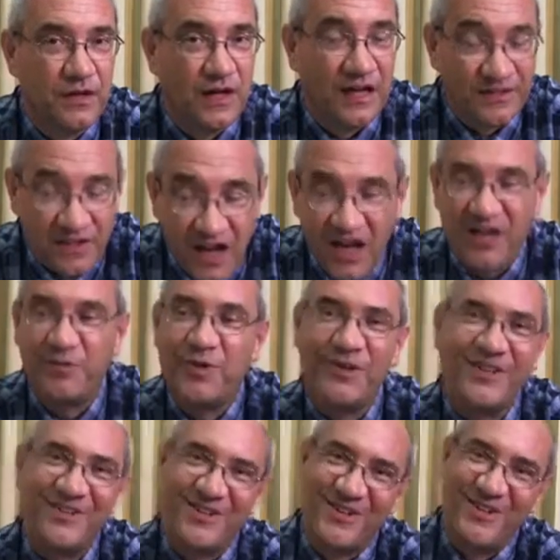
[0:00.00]
And God
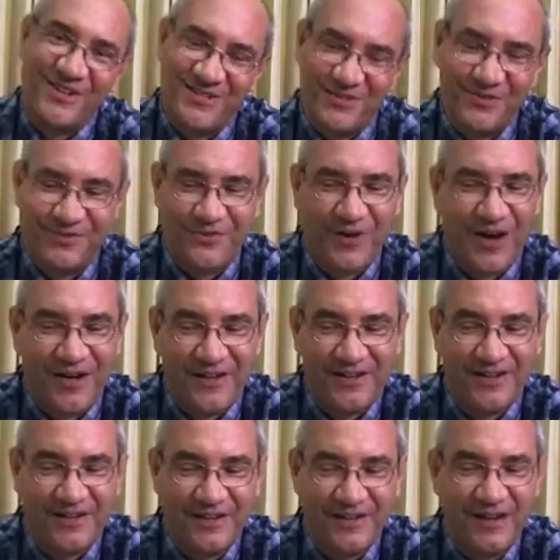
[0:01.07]
wanted us to
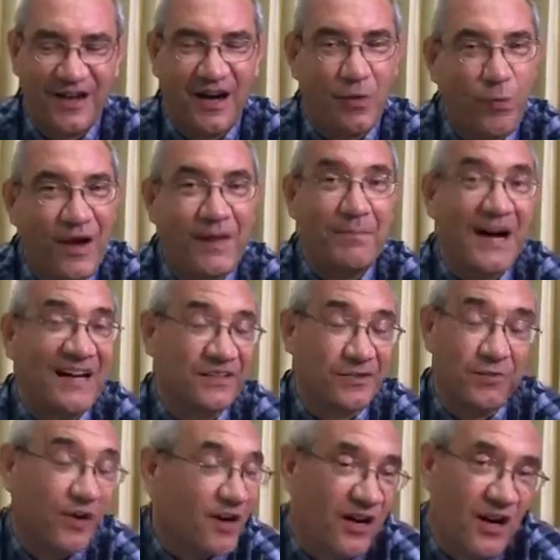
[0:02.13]
find a way back
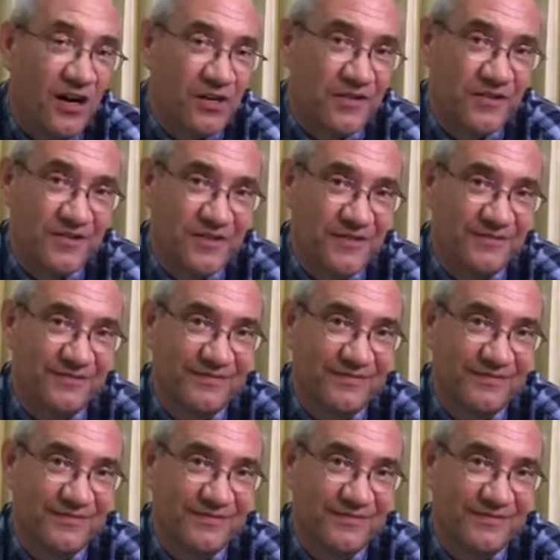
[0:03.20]
to our hearts.